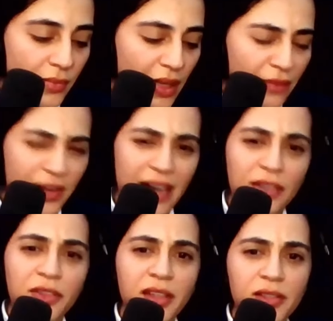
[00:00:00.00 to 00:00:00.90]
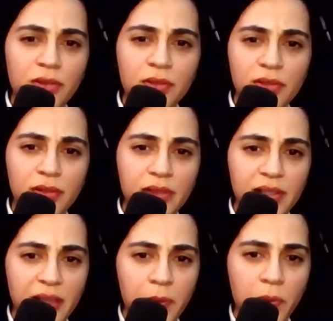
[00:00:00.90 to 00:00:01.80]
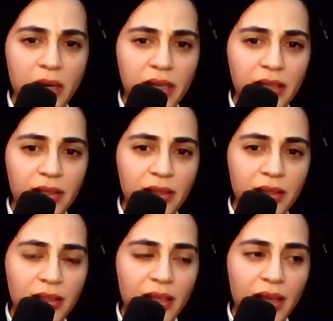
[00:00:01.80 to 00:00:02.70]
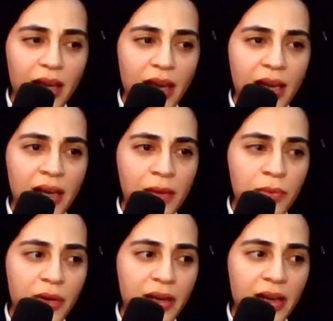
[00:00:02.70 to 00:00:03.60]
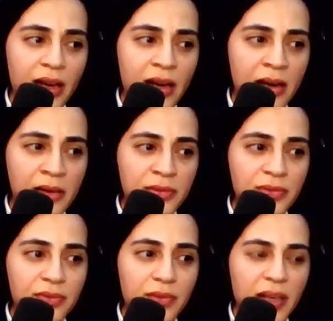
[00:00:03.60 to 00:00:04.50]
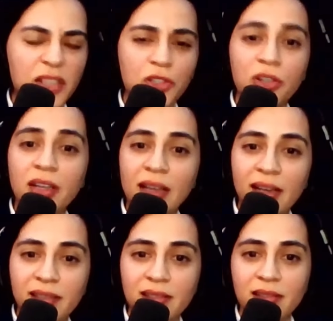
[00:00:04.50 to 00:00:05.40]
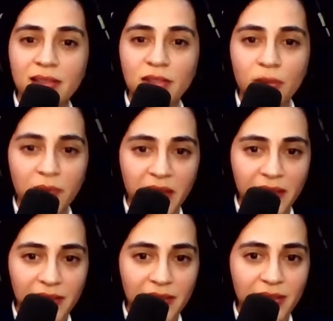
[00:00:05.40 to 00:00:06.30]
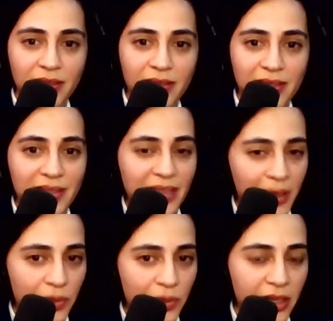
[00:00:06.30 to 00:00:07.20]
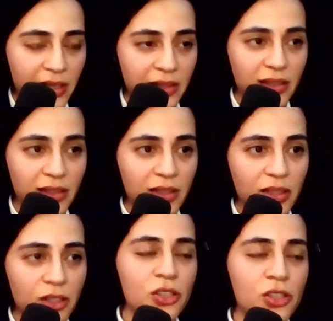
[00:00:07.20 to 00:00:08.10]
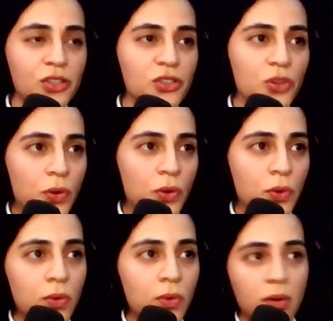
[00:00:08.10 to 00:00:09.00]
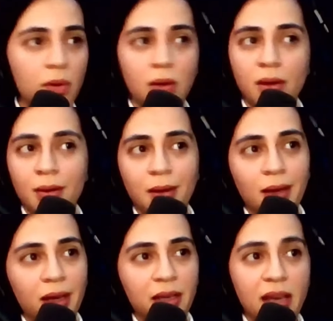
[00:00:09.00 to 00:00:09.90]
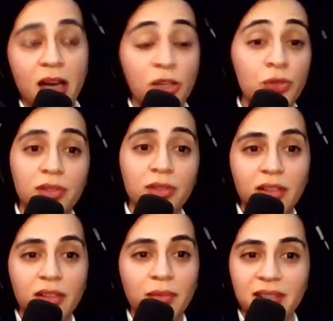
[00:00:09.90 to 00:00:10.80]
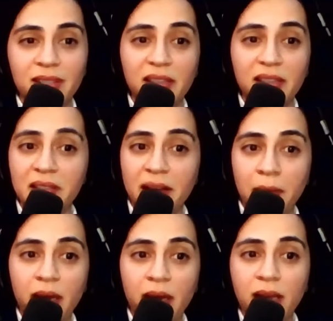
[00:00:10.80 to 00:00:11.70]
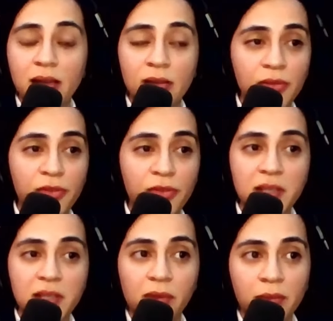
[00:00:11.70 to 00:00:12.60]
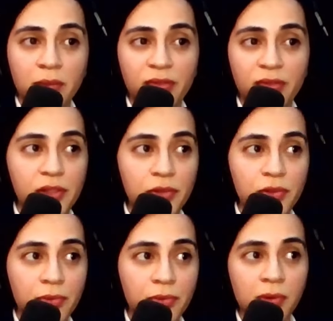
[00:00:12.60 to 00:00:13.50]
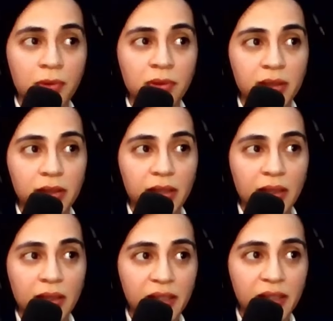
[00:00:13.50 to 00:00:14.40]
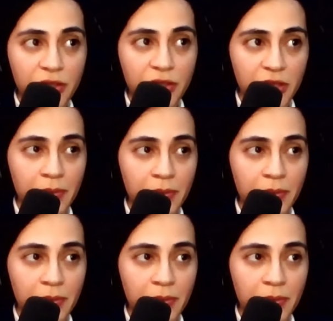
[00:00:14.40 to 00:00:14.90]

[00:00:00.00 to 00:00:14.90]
value things also the same way, and I wouldn't have internalized some things the same way. So yeah, sure, there are mistakes that I made. So for example, in my first role in leadership